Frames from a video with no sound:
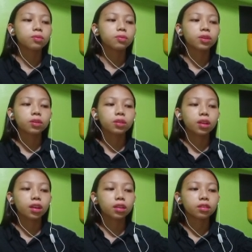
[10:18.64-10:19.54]
we
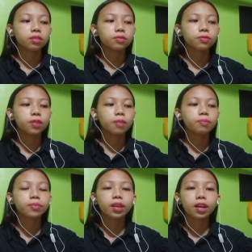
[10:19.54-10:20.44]
collect
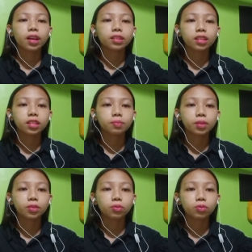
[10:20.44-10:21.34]
from the
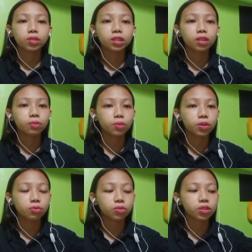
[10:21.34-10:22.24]
assessment tools that we
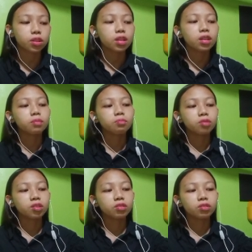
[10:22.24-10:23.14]
use,
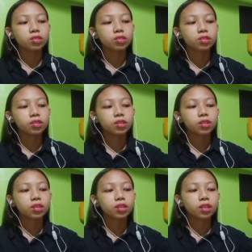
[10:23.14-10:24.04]
because
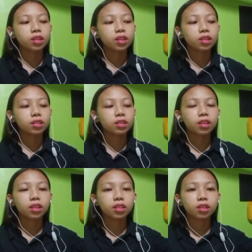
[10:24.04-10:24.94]
it
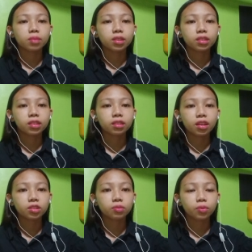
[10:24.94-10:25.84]
determines the
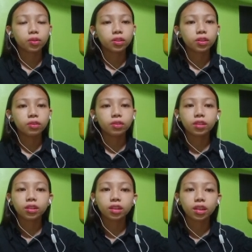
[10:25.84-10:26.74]
trustworthy or
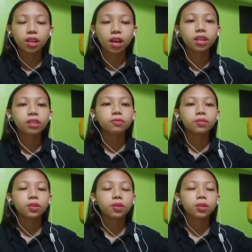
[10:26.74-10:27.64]
the
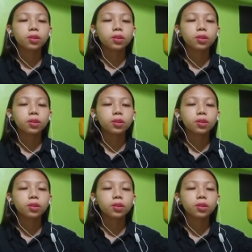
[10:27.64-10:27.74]
reliable